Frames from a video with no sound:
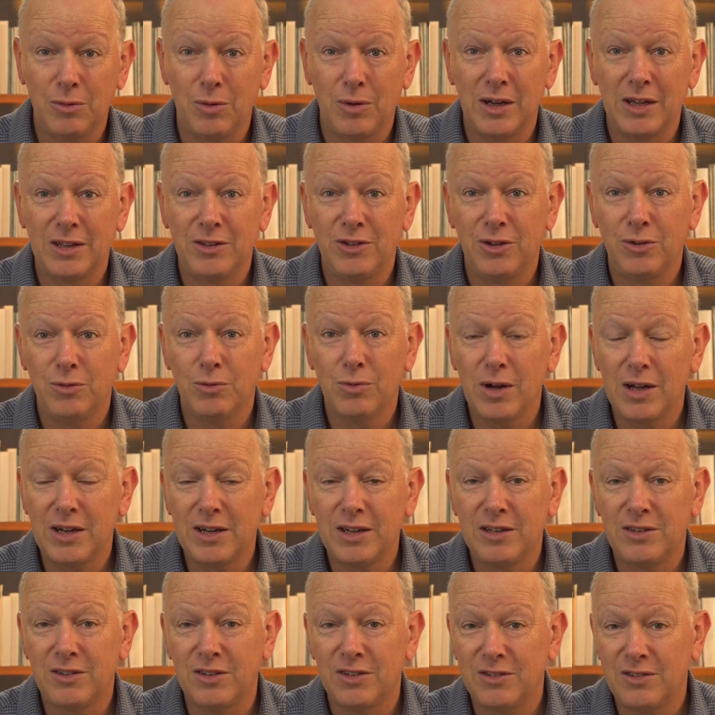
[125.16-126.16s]
when you run
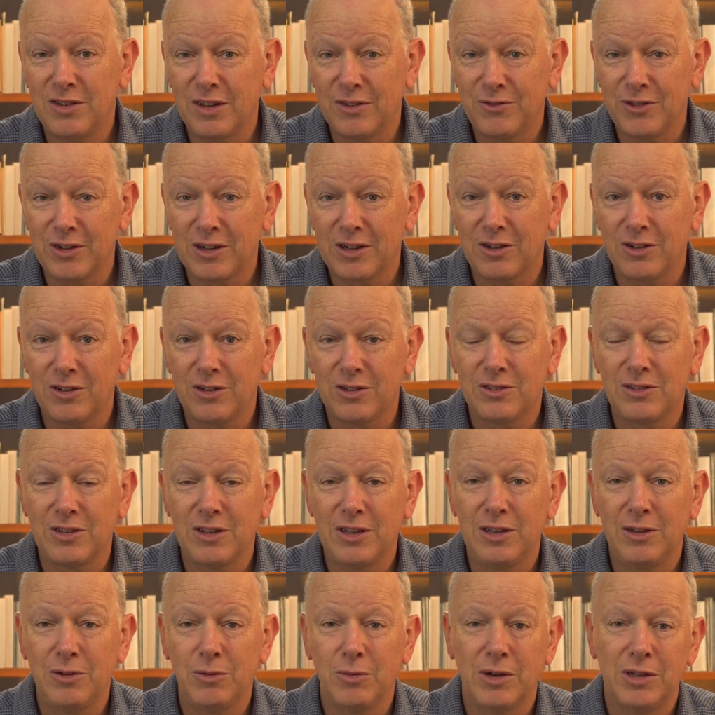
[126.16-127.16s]
into
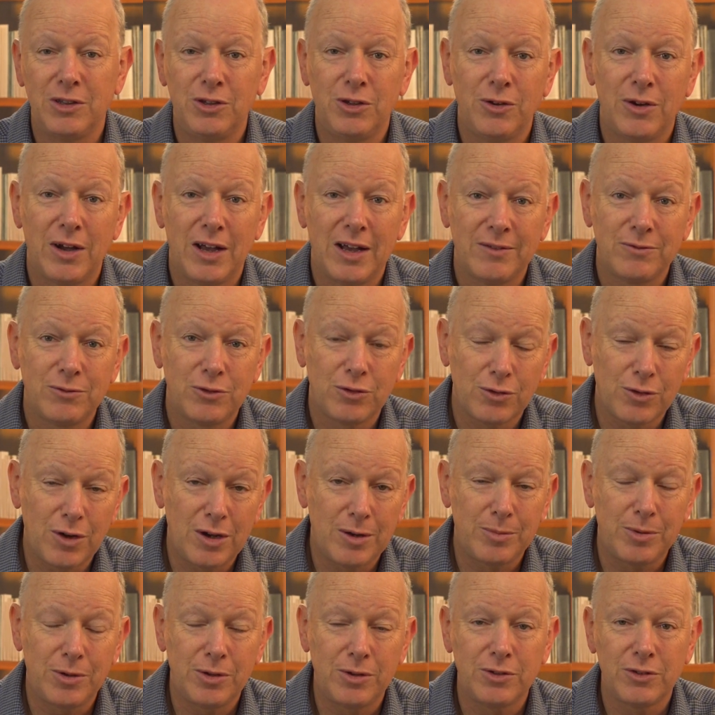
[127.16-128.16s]
difficulty, when you have
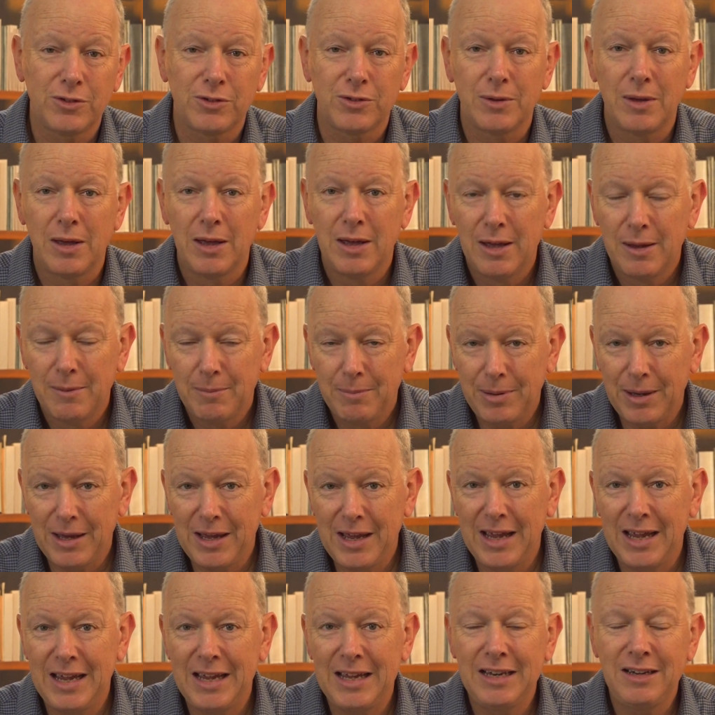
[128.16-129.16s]
troubles,
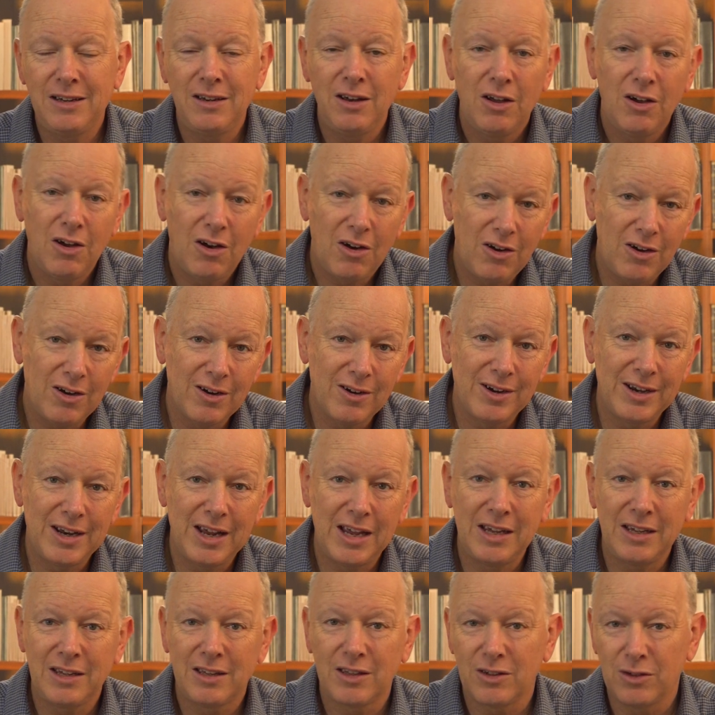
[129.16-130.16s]
pain,
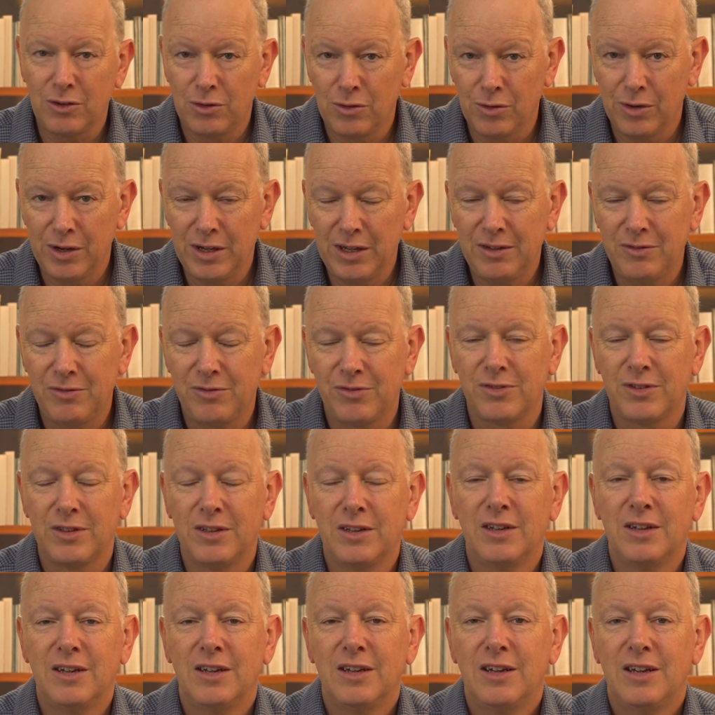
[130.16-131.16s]
heartache, grief,
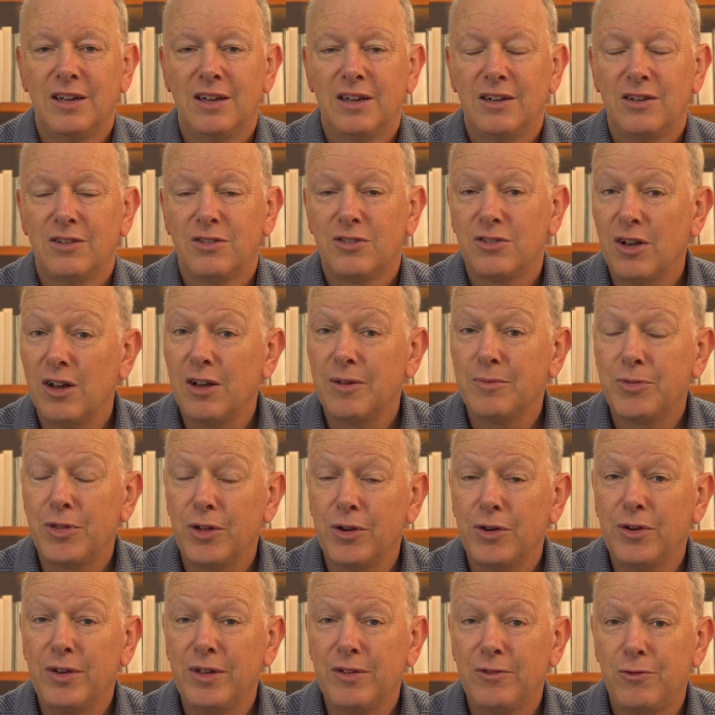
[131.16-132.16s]
Psalm
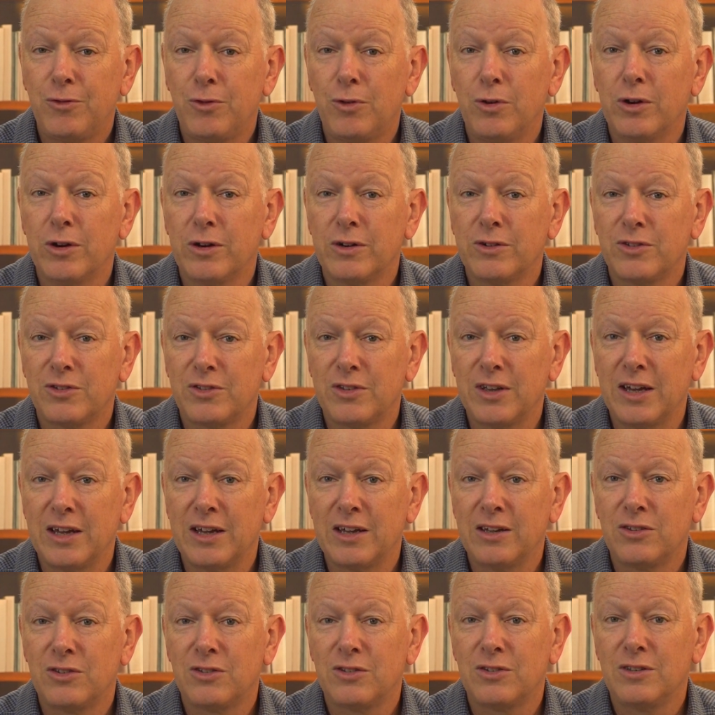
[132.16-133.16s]
34
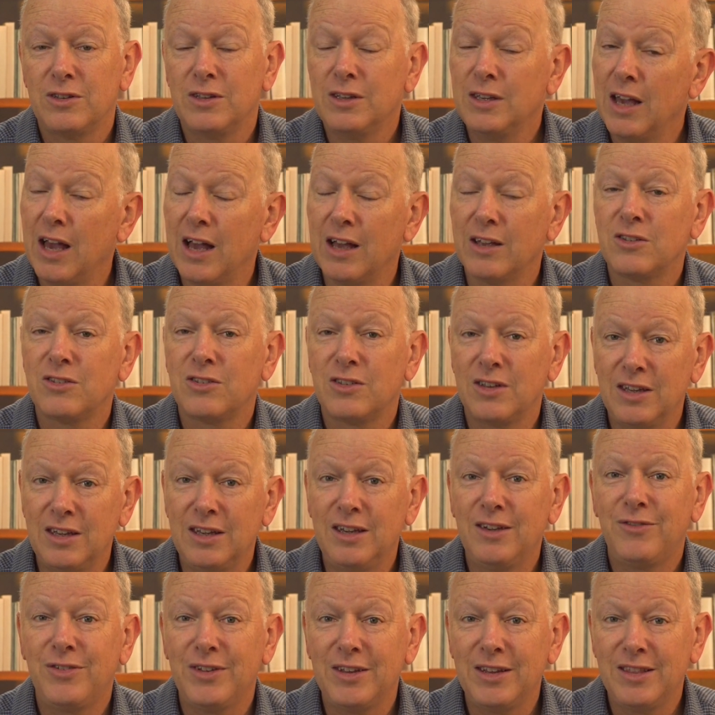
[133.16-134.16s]
says, yes,
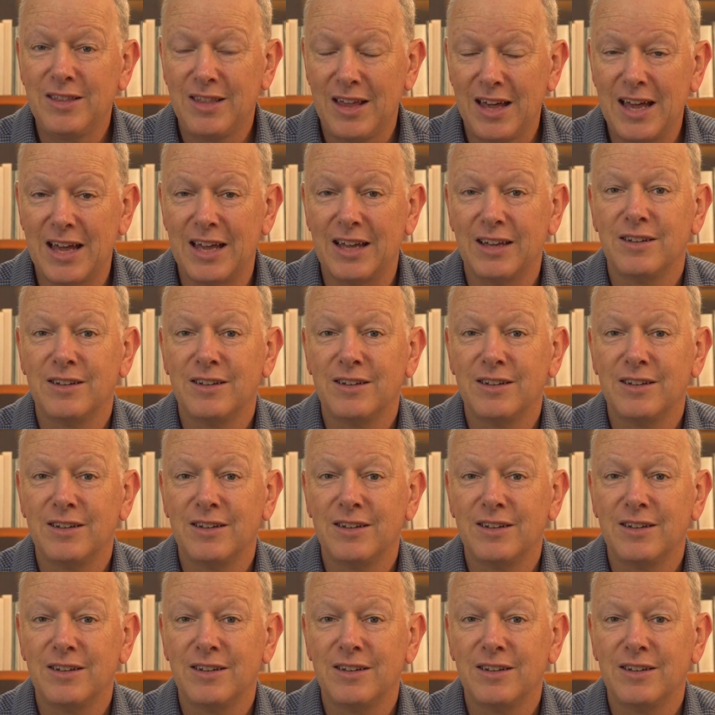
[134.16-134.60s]
even then,